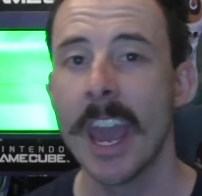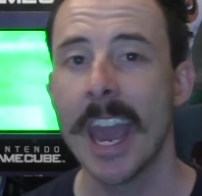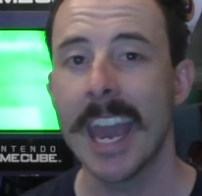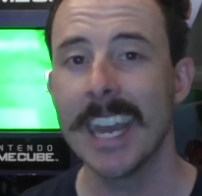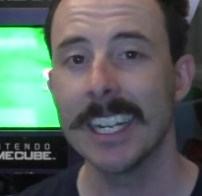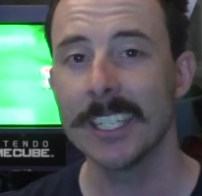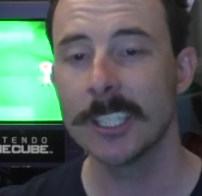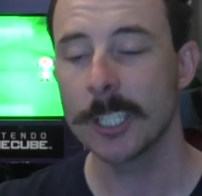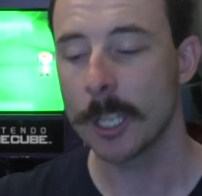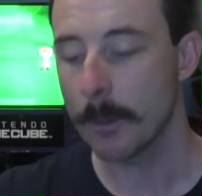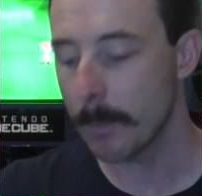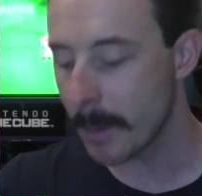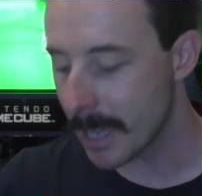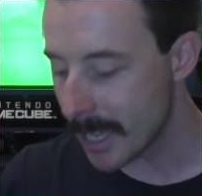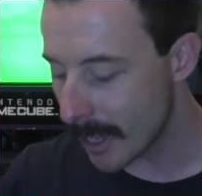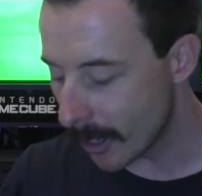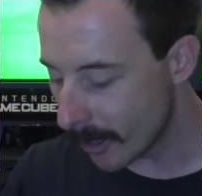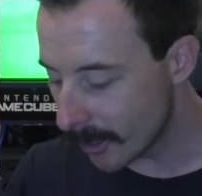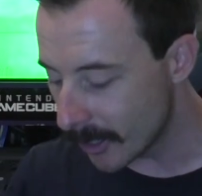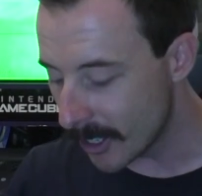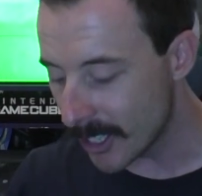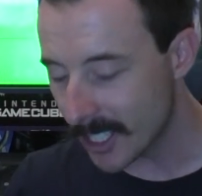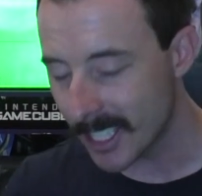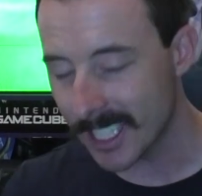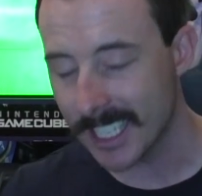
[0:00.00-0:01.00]
And to be
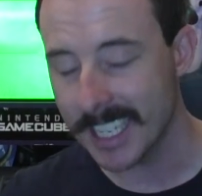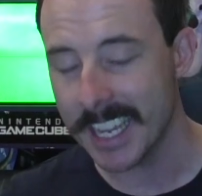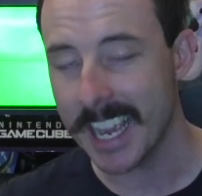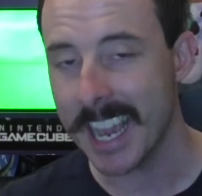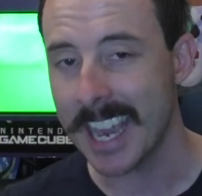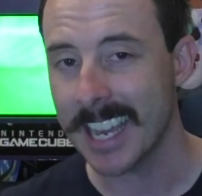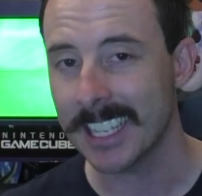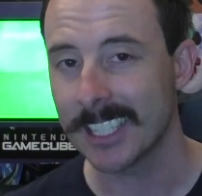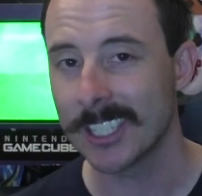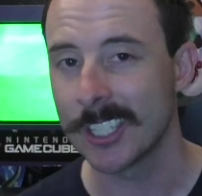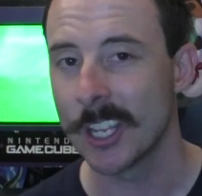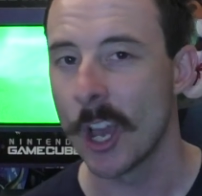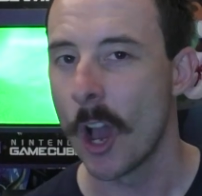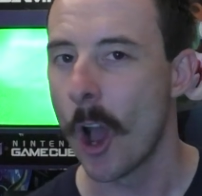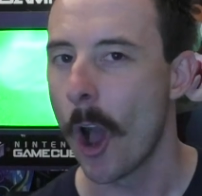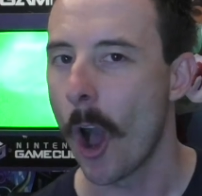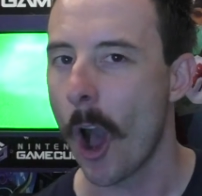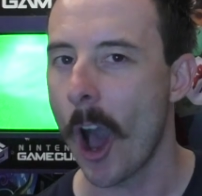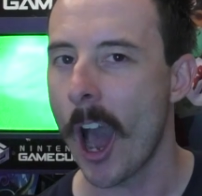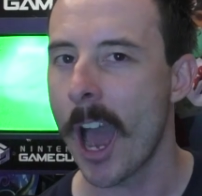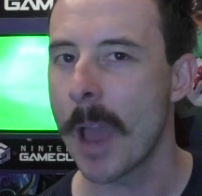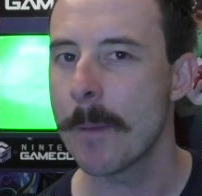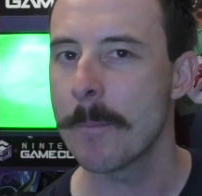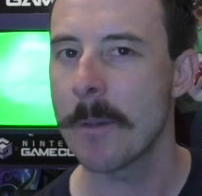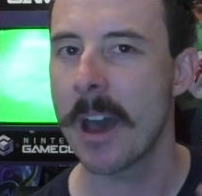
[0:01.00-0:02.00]
honest, yes,
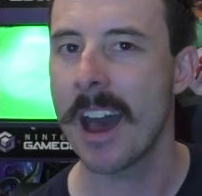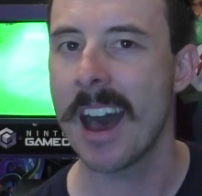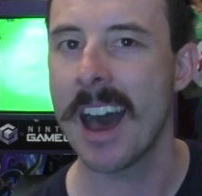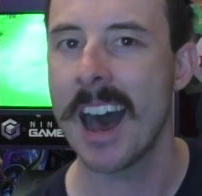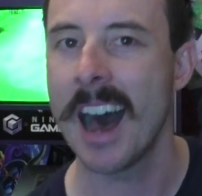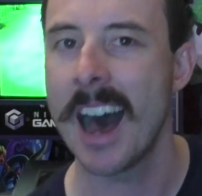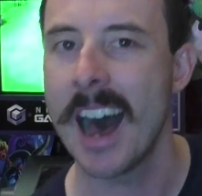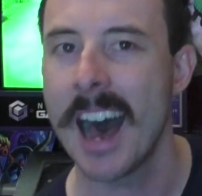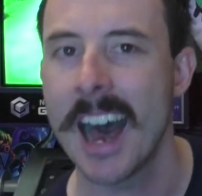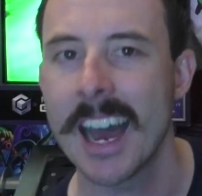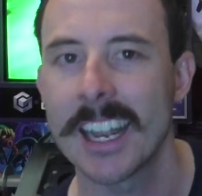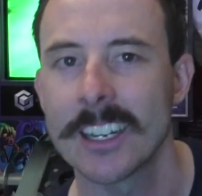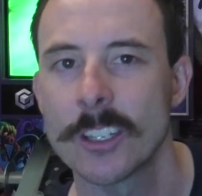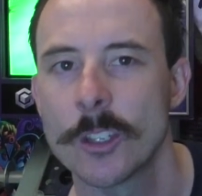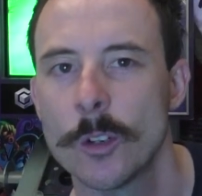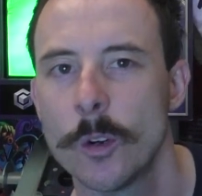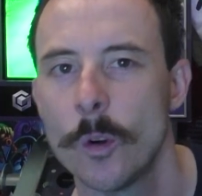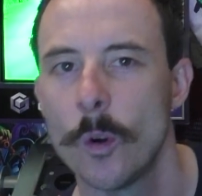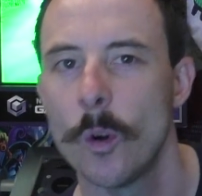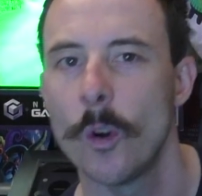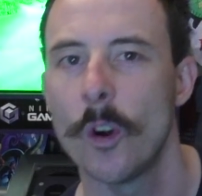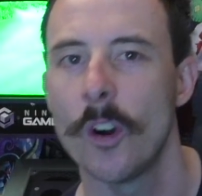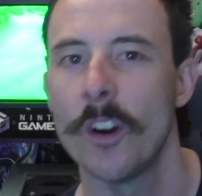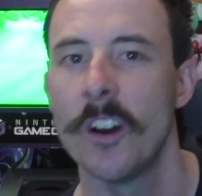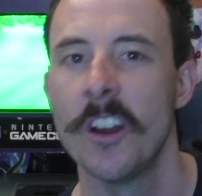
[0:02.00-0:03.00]
I'm a
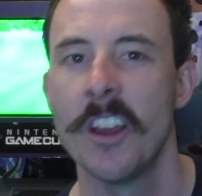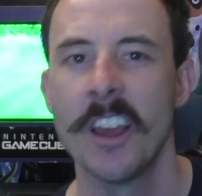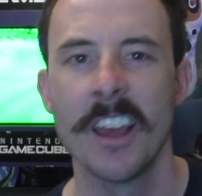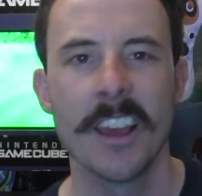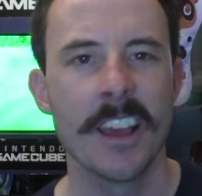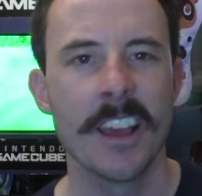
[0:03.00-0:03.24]
hardcore,